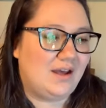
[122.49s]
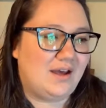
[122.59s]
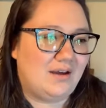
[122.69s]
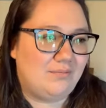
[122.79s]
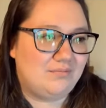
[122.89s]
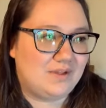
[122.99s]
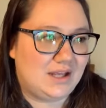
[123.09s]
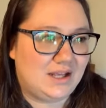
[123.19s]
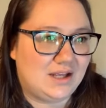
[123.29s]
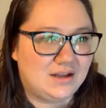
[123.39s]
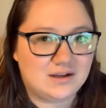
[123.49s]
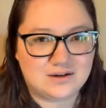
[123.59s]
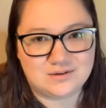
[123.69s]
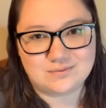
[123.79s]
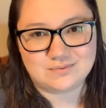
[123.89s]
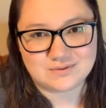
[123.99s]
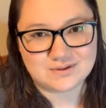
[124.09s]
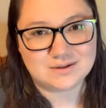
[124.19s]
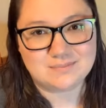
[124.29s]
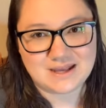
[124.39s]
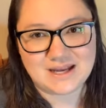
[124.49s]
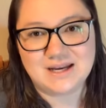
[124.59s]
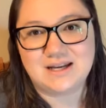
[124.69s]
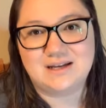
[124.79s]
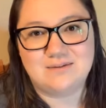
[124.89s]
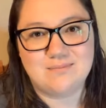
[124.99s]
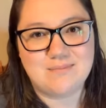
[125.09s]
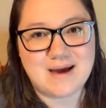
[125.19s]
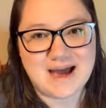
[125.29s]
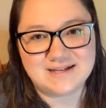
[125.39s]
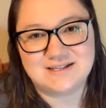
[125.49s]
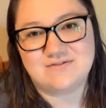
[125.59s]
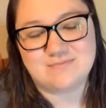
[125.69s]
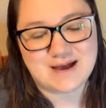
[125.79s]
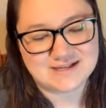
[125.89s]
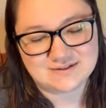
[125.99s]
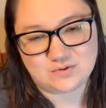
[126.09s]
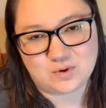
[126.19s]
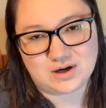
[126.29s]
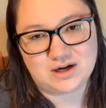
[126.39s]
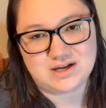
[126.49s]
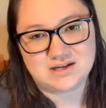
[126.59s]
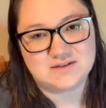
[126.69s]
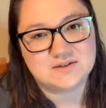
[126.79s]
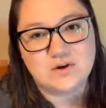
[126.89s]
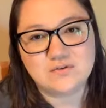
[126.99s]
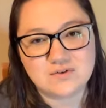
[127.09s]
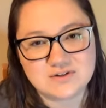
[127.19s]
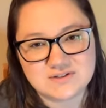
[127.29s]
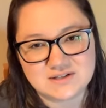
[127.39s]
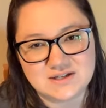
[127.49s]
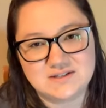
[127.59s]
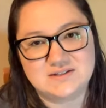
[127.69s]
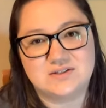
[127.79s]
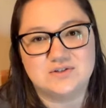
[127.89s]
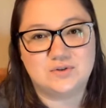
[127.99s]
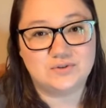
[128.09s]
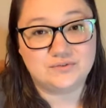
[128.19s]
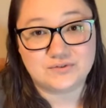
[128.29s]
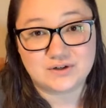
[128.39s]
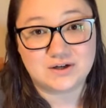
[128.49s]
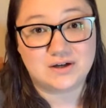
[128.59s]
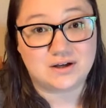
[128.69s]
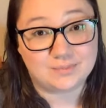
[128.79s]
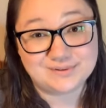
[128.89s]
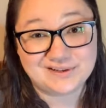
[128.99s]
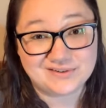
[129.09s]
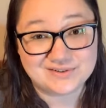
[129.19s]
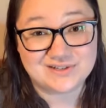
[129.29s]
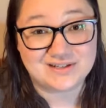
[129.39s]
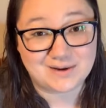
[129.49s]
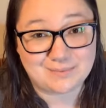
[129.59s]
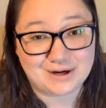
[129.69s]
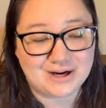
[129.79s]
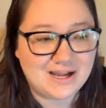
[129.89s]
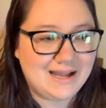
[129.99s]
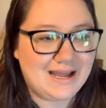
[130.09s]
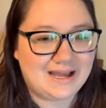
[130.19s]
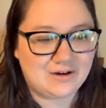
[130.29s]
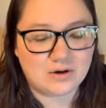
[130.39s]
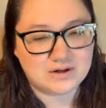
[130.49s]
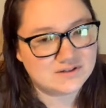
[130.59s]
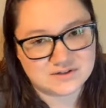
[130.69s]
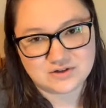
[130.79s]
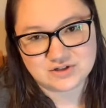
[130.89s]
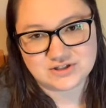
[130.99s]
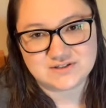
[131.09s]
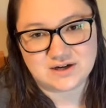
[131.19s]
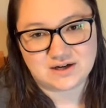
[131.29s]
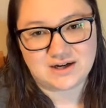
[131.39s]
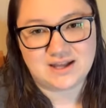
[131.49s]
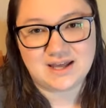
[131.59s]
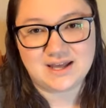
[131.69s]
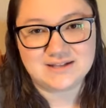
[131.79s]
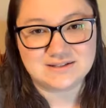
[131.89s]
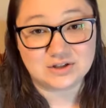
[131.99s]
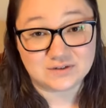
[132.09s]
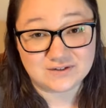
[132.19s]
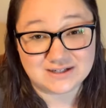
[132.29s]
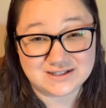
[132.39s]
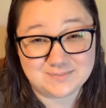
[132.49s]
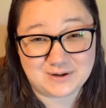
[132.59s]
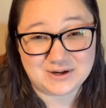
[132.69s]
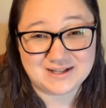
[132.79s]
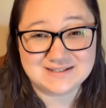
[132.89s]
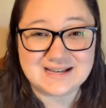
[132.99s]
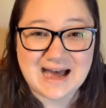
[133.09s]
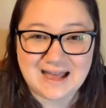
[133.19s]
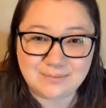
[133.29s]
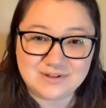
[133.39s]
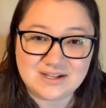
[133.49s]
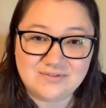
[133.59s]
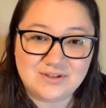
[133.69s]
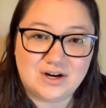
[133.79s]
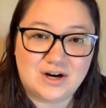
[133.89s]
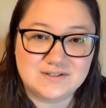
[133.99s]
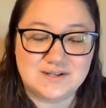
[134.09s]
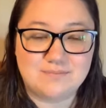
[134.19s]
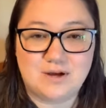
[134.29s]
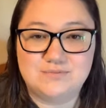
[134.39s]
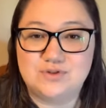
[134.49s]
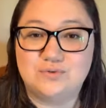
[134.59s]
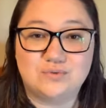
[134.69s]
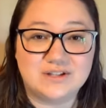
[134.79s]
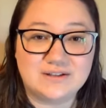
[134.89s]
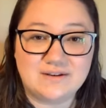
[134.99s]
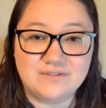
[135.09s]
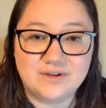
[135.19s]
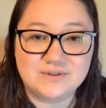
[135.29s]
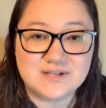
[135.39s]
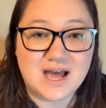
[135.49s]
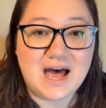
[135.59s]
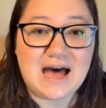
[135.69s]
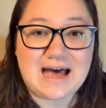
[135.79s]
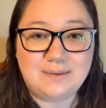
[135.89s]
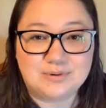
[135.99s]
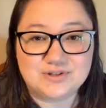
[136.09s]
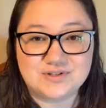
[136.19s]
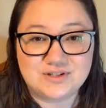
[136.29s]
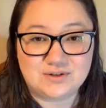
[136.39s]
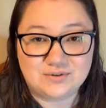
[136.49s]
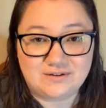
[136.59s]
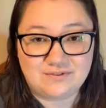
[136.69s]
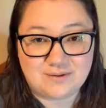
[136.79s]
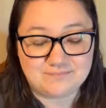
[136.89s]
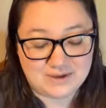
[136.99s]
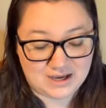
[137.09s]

Um, they, you know, they're made in massive, massive quantities. Overseas, they're sold for a couple dollars a diaper, and honestly, you're just not gonna get as good of an experience. I believe there are some moms who really love those. I personally don't love them.